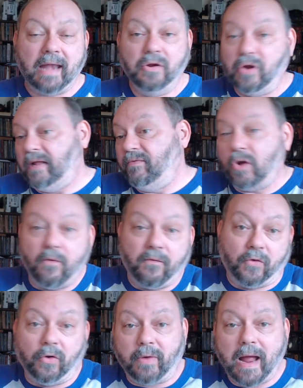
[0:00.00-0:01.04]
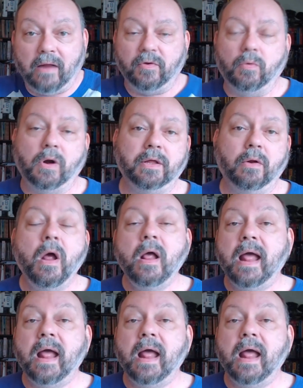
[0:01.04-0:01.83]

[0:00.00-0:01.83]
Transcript: And you could even go further out if you wanted to.